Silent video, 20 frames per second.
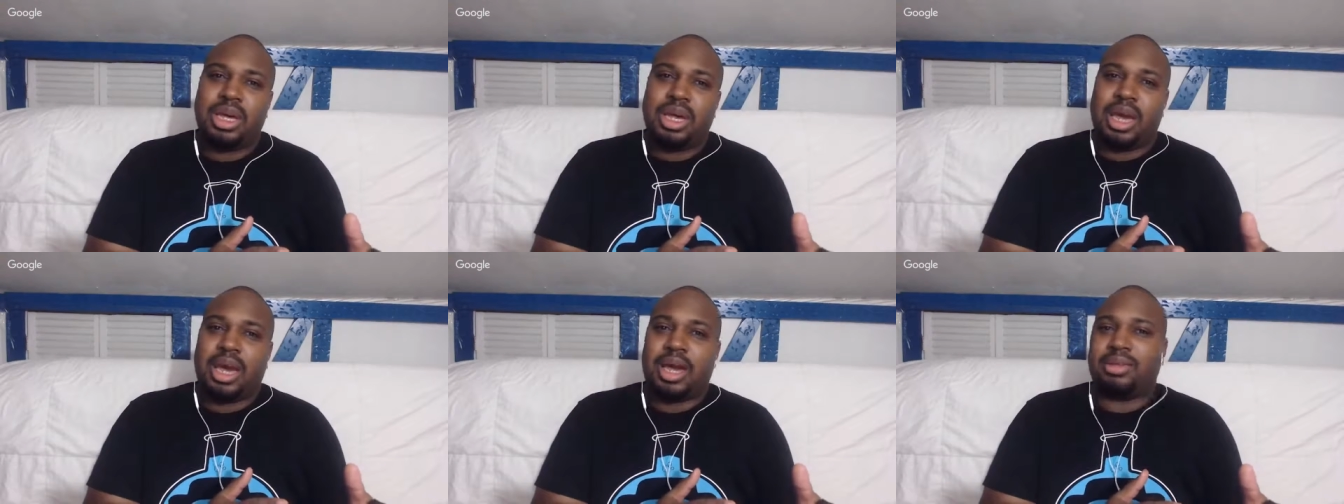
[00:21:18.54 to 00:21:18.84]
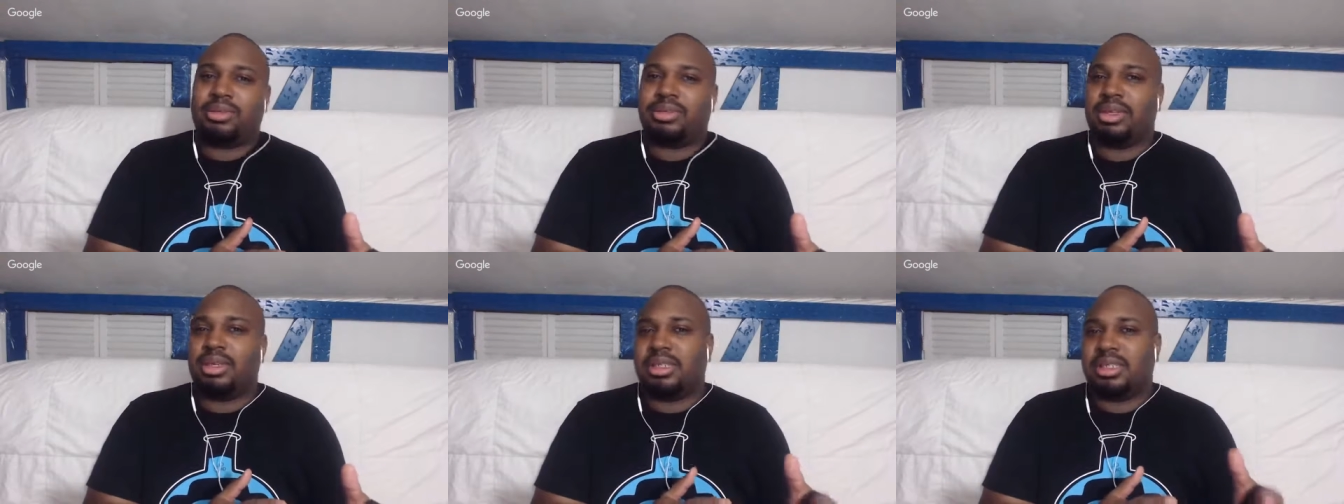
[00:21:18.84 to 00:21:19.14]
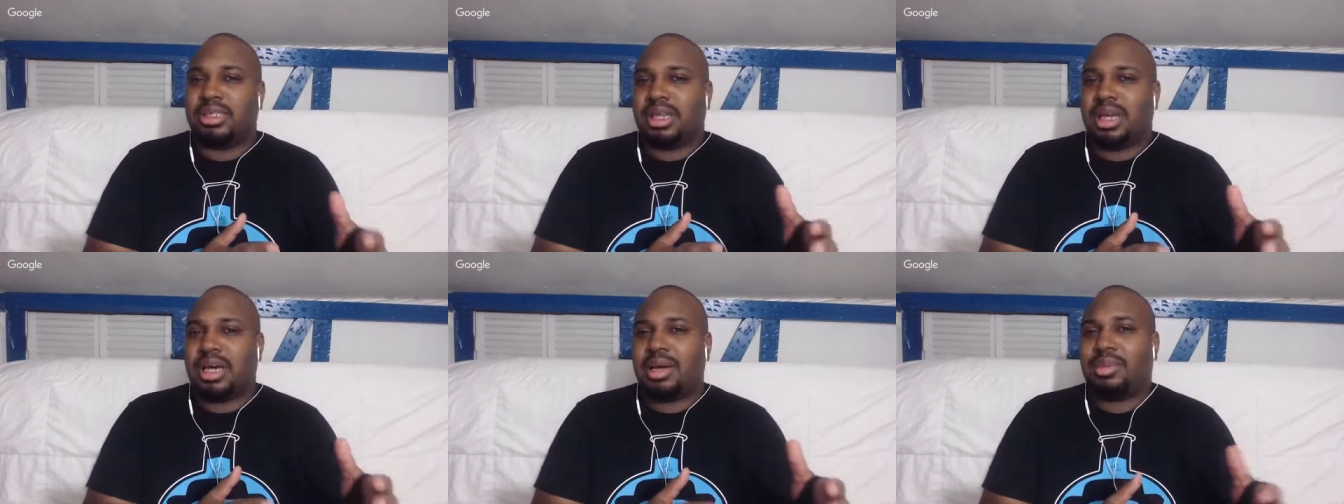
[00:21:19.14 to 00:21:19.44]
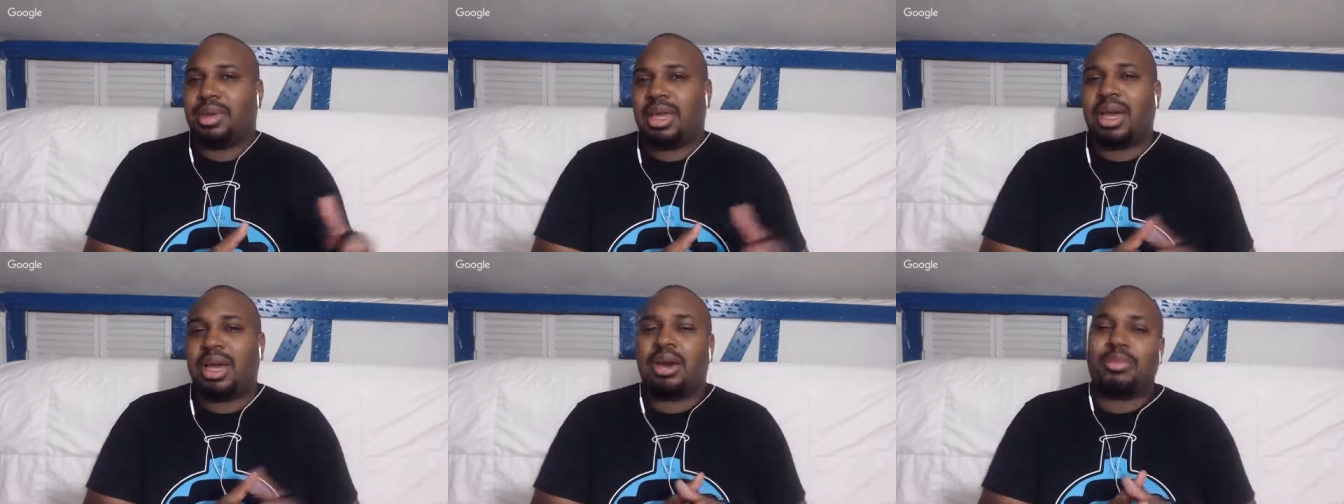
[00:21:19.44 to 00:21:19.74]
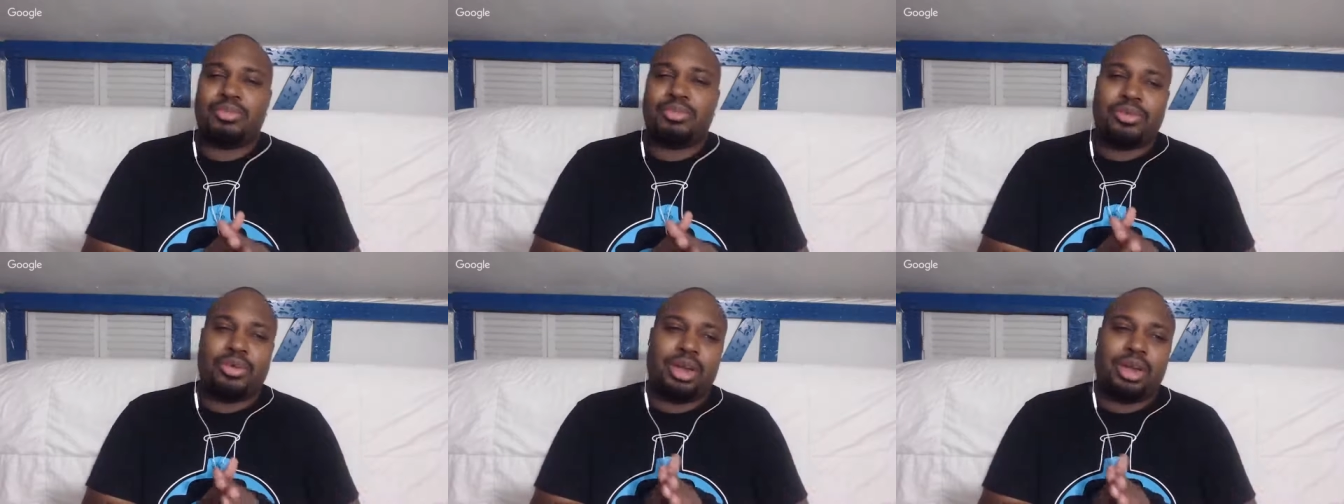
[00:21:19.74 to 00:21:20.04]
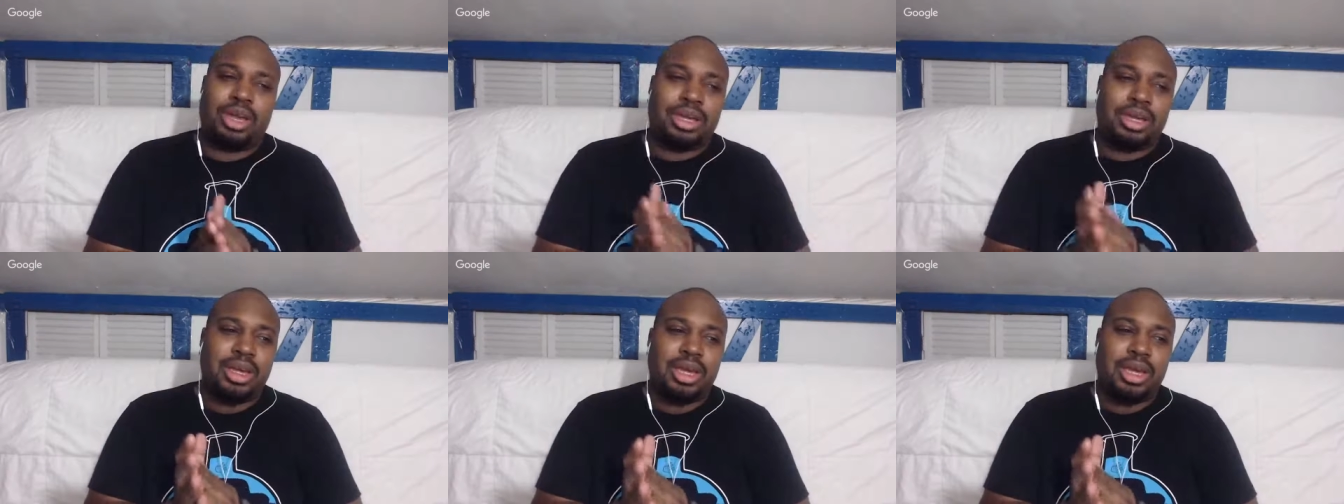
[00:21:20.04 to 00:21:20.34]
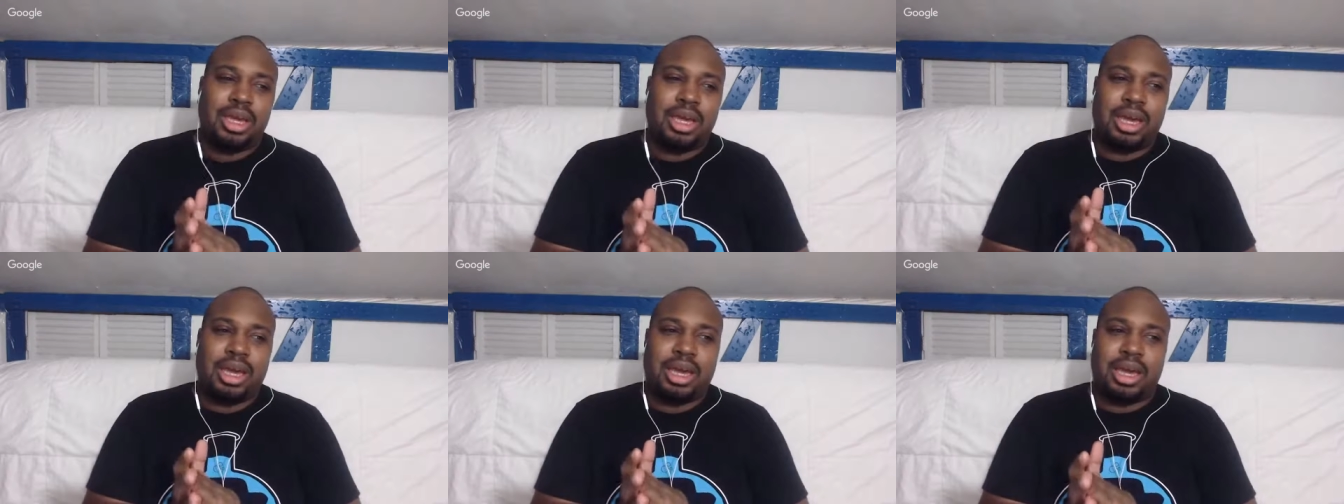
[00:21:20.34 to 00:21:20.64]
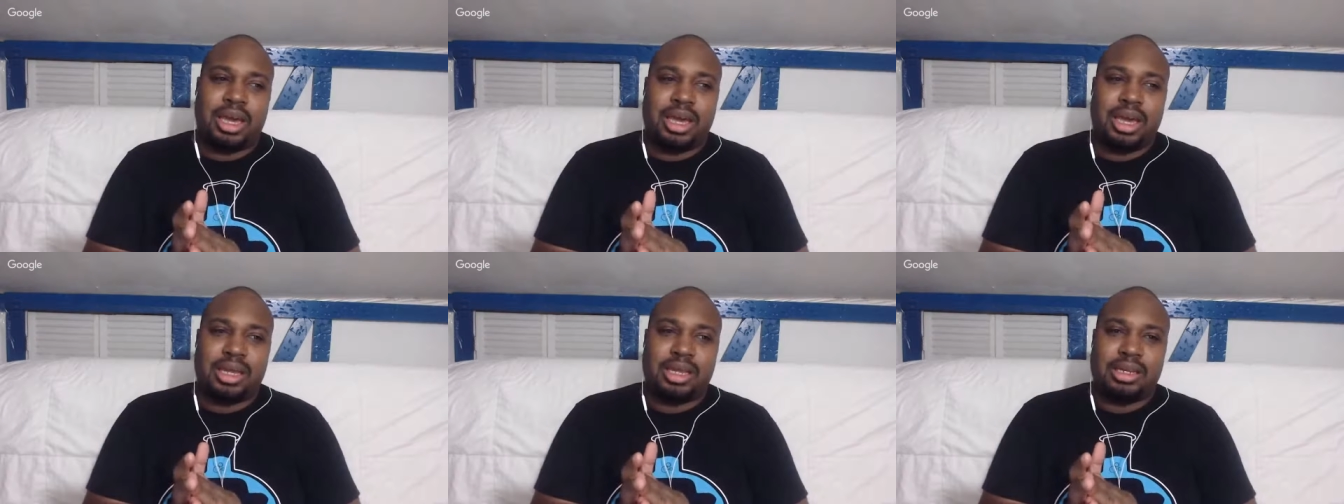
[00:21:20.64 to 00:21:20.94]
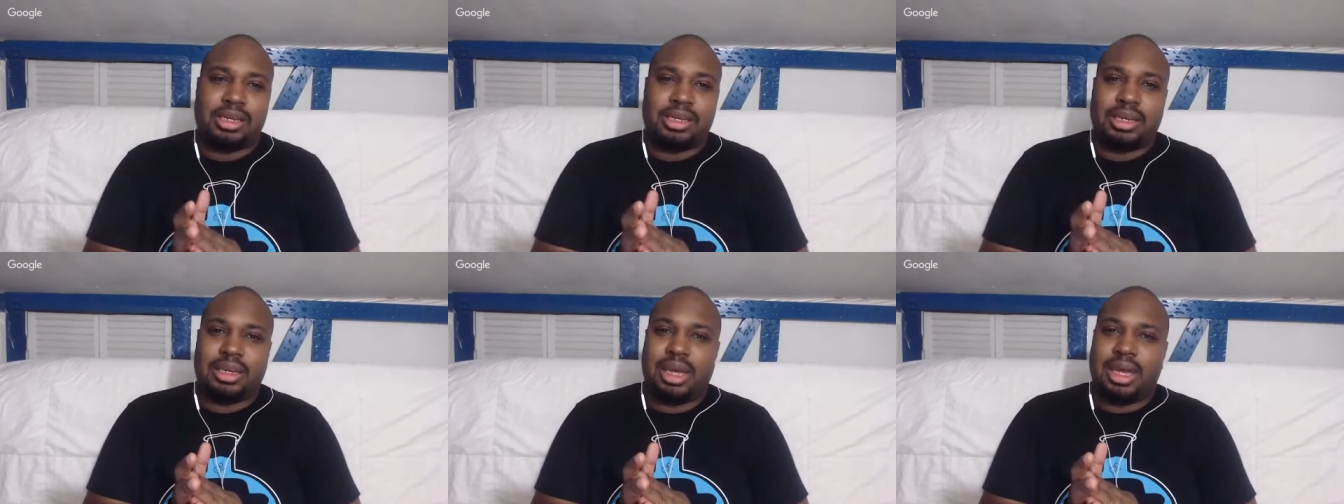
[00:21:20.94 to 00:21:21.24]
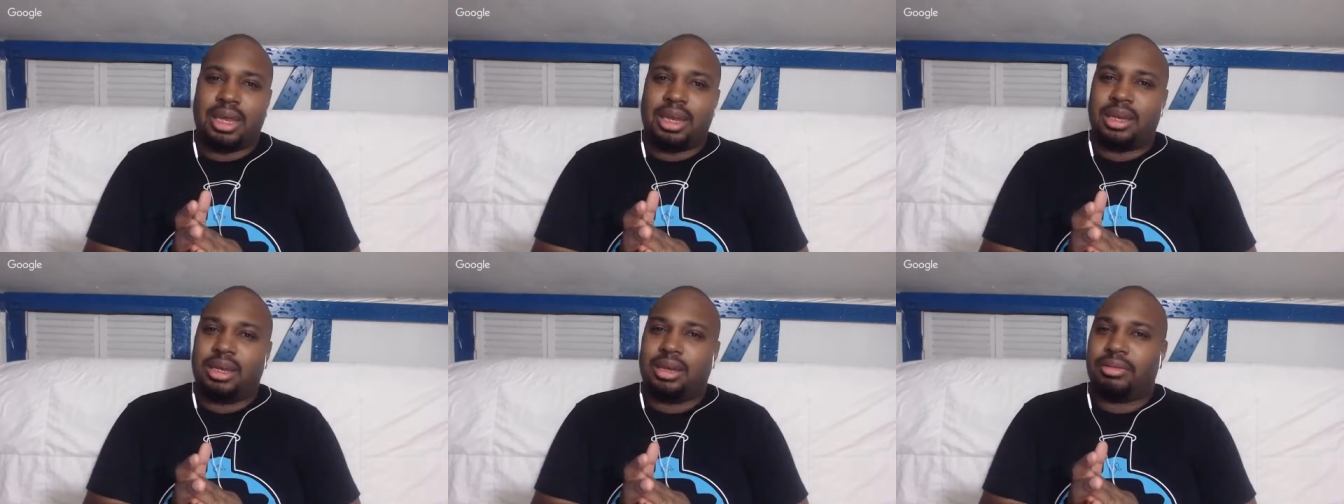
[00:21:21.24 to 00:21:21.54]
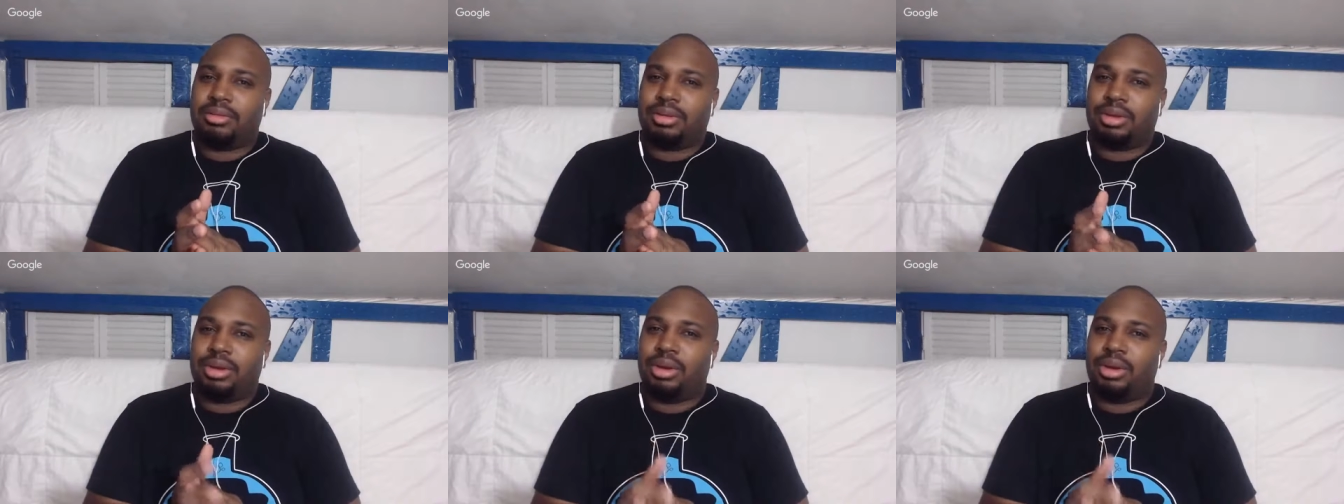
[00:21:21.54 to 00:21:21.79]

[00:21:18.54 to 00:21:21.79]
after the zombie outbreak. And then,